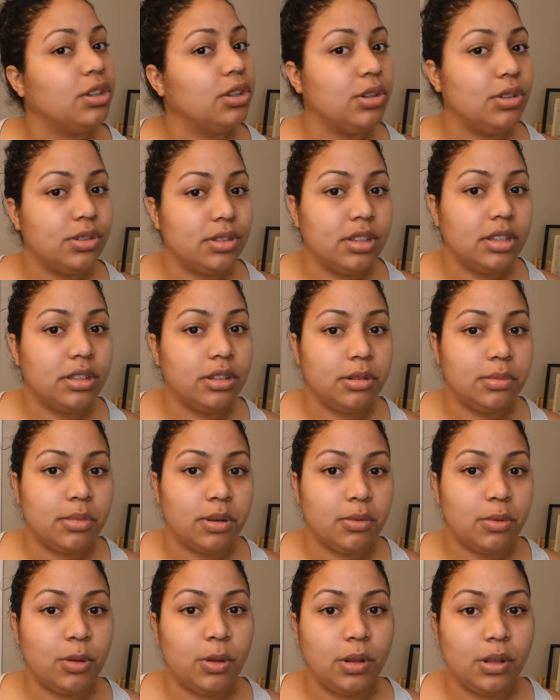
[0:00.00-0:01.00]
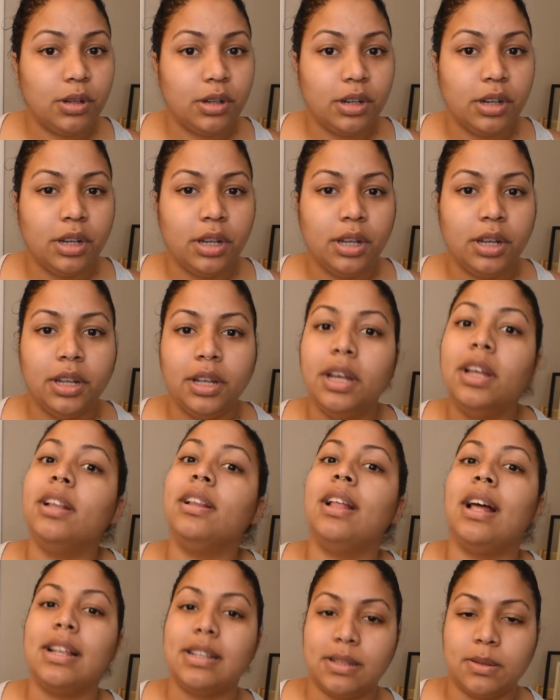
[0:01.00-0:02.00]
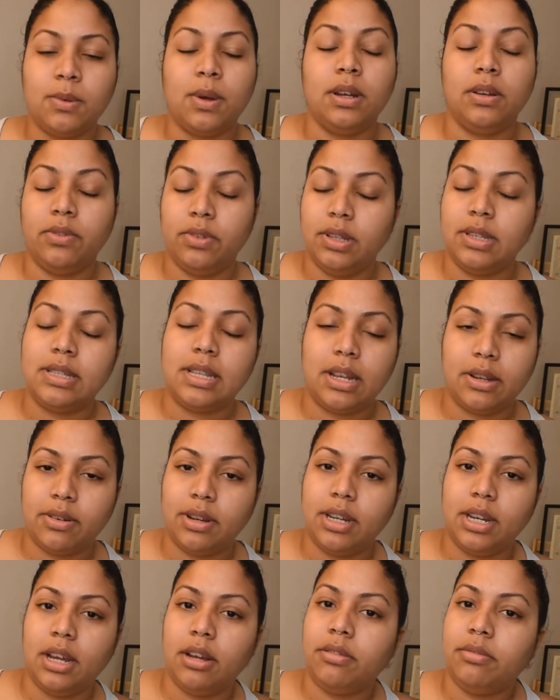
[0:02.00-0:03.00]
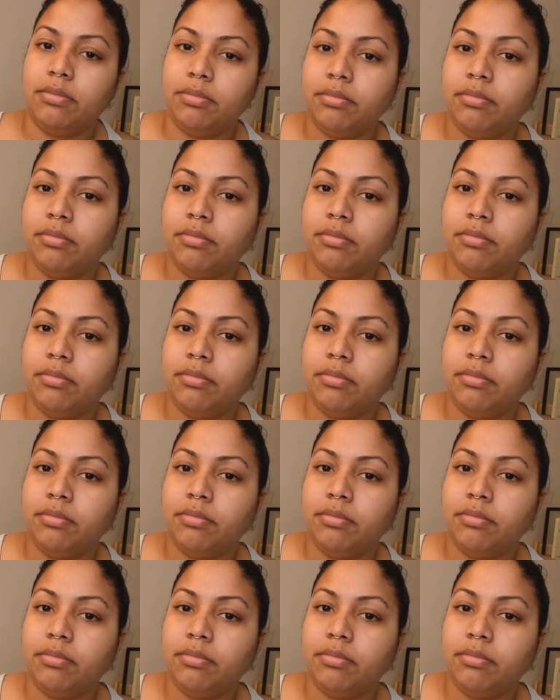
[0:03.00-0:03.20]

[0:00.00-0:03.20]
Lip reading: use the derma roller, that's what it feels like right now.